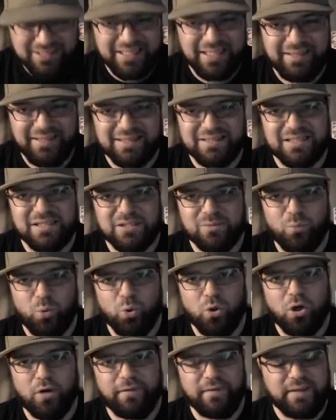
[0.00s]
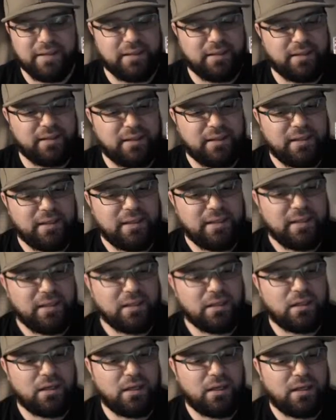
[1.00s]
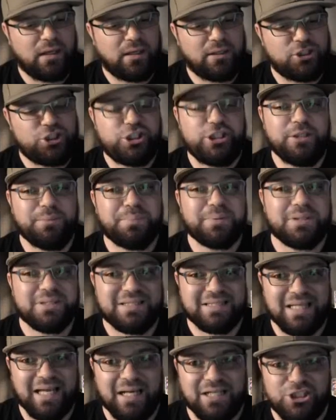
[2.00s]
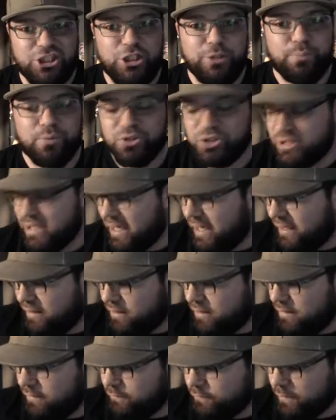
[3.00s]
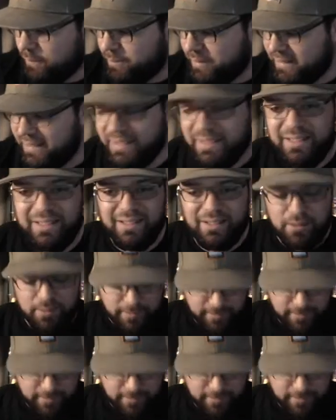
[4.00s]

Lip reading: say this is more on the cheaper side from Panini.